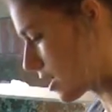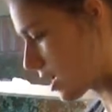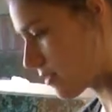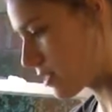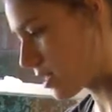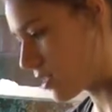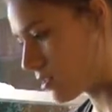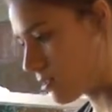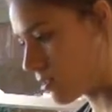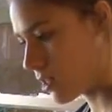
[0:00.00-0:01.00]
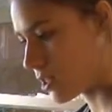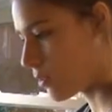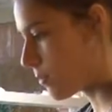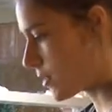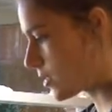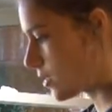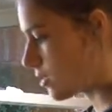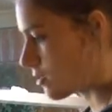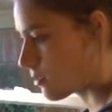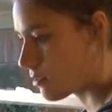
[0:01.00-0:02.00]
And then I know I'm
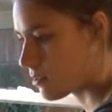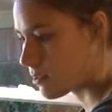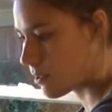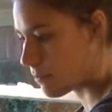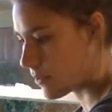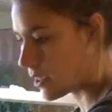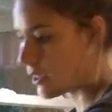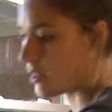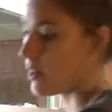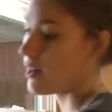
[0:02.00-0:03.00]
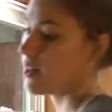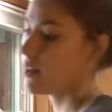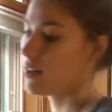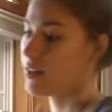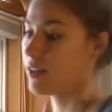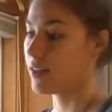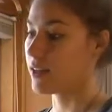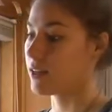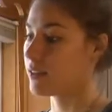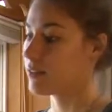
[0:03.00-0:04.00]
missing something. A
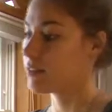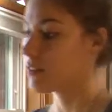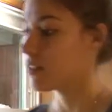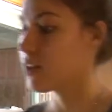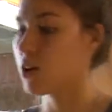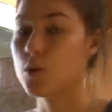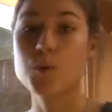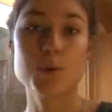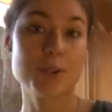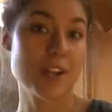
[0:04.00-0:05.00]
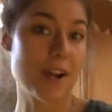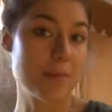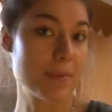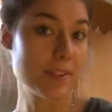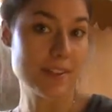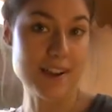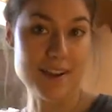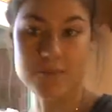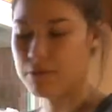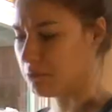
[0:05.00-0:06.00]
1/4 cup
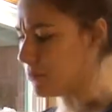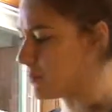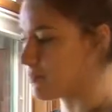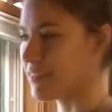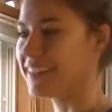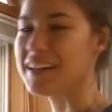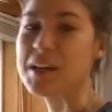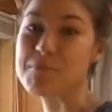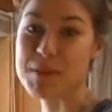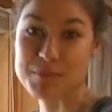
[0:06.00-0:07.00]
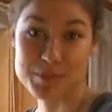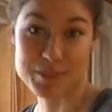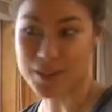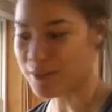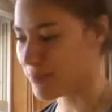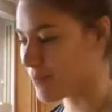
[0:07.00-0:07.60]
of maple syrup.